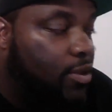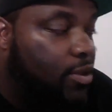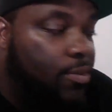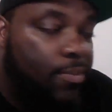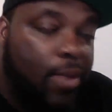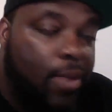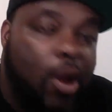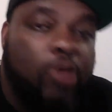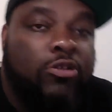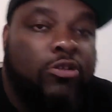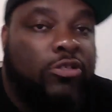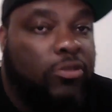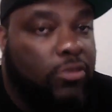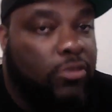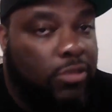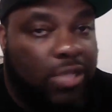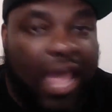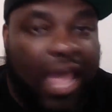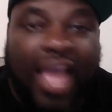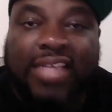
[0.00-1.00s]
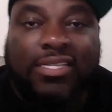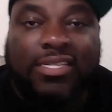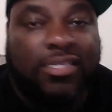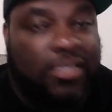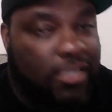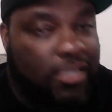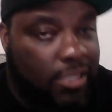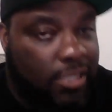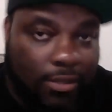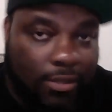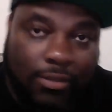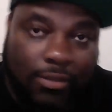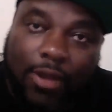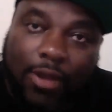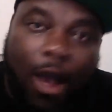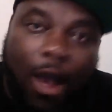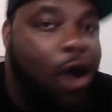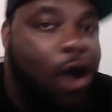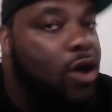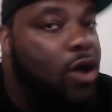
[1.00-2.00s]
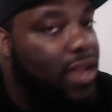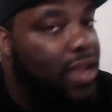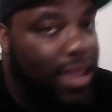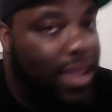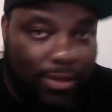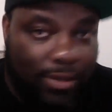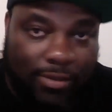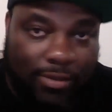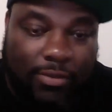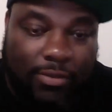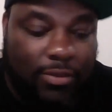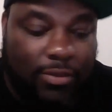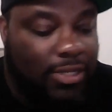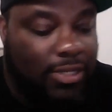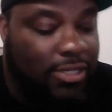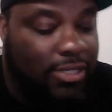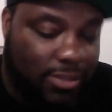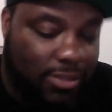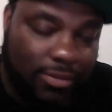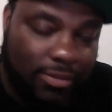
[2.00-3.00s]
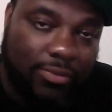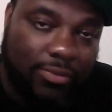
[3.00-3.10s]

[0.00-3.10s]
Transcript: commercials, licensing, all that. This.